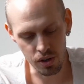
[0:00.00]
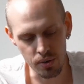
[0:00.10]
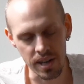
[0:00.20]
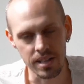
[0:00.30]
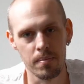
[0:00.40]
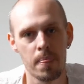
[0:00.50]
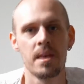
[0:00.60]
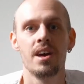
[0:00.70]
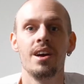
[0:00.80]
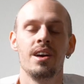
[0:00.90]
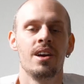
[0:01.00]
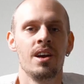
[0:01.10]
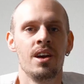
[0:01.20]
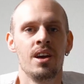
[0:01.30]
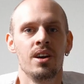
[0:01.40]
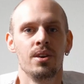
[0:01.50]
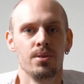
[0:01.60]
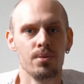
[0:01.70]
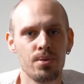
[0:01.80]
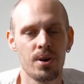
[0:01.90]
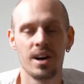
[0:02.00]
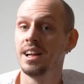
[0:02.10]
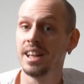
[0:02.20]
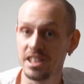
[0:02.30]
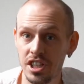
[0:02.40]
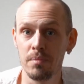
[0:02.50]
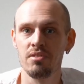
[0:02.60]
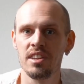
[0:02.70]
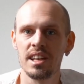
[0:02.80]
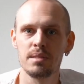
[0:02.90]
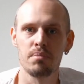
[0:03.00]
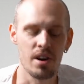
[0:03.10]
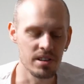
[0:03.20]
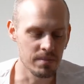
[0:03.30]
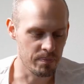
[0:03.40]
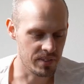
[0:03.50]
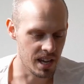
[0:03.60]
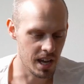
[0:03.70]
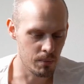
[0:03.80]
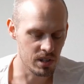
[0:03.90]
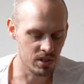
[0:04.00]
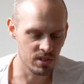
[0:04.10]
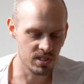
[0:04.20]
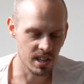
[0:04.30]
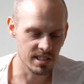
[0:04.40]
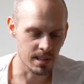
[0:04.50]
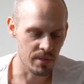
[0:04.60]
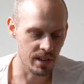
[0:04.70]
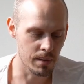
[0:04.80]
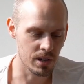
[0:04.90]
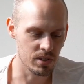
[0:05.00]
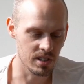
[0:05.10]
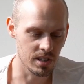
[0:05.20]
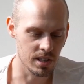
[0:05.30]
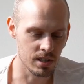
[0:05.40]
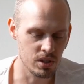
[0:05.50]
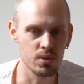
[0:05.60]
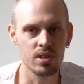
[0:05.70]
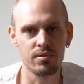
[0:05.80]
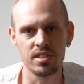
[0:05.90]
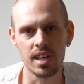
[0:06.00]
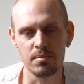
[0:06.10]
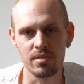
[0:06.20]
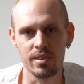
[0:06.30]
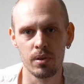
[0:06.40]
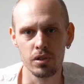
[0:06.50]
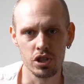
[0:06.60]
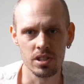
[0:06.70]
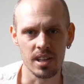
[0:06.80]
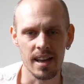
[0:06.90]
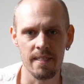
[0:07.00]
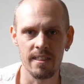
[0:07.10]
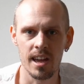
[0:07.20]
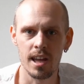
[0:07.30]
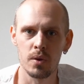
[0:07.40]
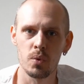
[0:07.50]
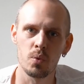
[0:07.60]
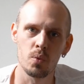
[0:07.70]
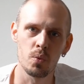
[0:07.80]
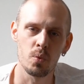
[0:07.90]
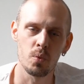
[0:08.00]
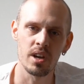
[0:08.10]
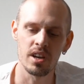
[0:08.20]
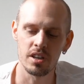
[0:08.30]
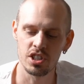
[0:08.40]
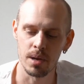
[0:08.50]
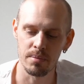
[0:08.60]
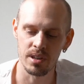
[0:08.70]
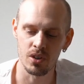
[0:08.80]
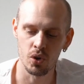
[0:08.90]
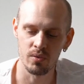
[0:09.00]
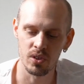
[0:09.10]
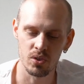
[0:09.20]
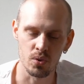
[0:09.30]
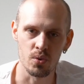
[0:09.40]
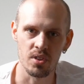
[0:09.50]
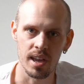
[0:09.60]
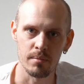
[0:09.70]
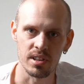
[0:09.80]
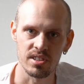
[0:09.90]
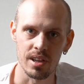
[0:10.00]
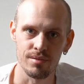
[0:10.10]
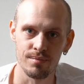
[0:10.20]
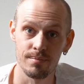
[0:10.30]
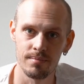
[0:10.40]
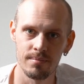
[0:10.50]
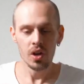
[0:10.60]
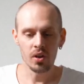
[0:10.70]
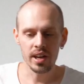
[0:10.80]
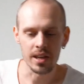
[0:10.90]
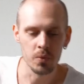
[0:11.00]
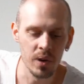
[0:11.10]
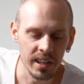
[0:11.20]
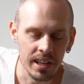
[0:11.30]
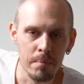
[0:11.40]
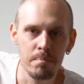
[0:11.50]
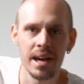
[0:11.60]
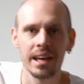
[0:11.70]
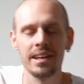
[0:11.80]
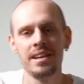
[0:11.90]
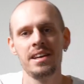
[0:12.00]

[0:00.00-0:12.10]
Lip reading: Great. Whew. Let's jump to the next part. I wanted to say something about two different types of emulsion, and then we're jumping over to the camera stuff. Okay, welcome back.